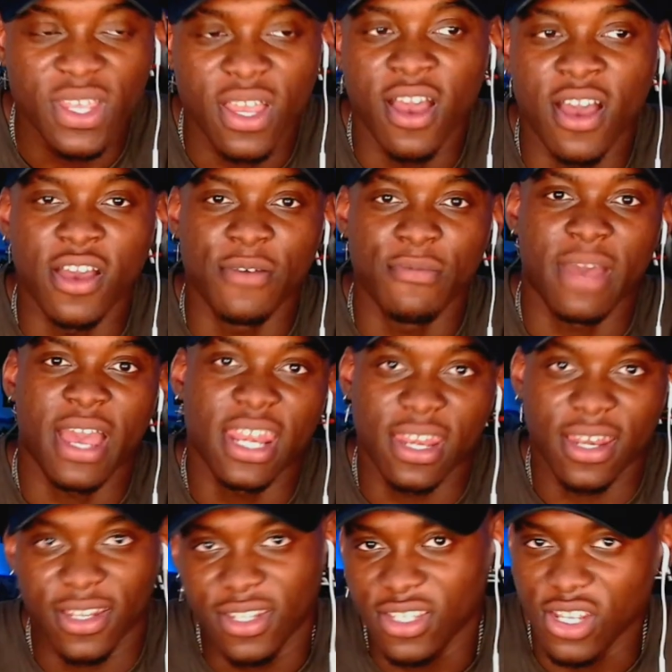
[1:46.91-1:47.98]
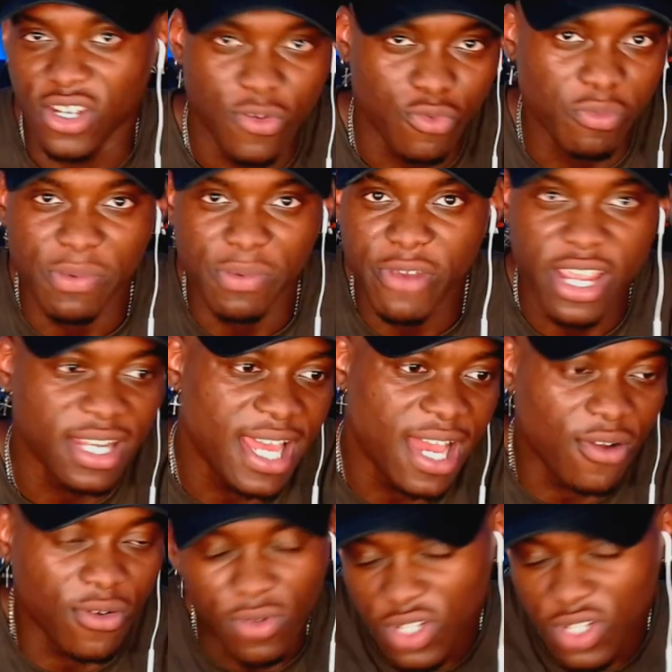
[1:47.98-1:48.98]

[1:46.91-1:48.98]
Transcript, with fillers: And you know, we'll be breaking down.